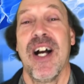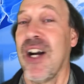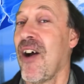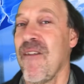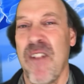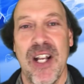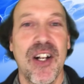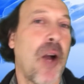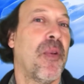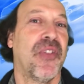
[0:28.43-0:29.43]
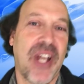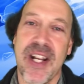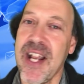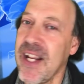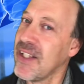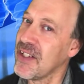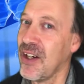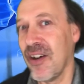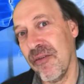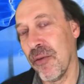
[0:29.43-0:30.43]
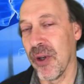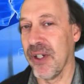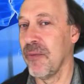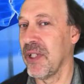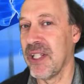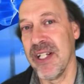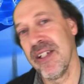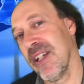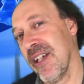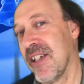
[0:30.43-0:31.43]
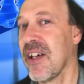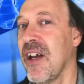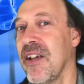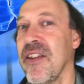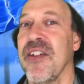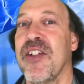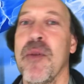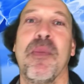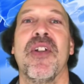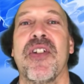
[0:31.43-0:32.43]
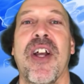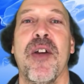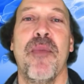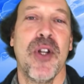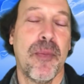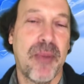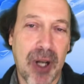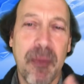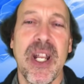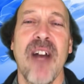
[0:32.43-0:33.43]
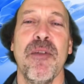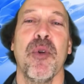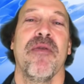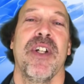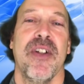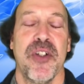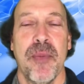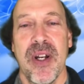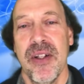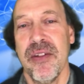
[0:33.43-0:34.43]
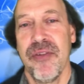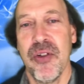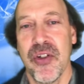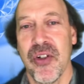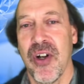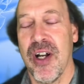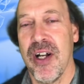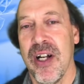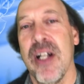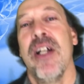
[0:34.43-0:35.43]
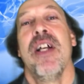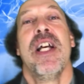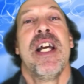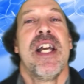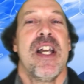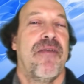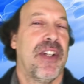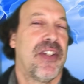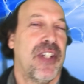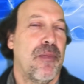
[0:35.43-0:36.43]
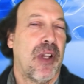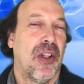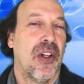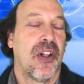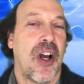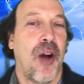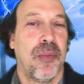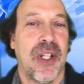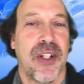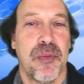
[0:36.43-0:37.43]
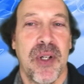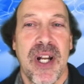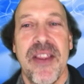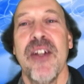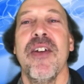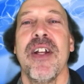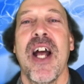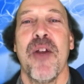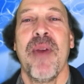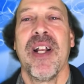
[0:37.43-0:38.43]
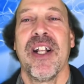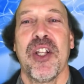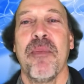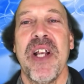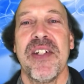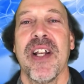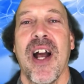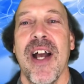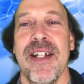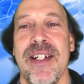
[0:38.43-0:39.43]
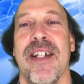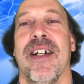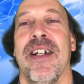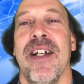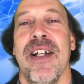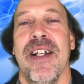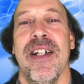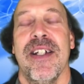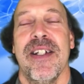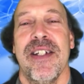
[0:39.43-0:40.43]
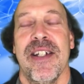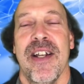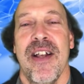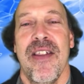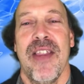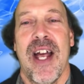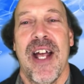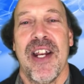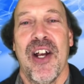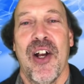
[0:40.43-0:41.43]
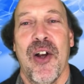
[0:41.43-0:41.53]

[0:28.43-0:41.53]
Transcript: of like a couple decades of working with this, and it's kind of the simplest I can put it, but I'll be having more videos about it in the future if it seemed a little complex. But I think you can kind of get the basic idea is that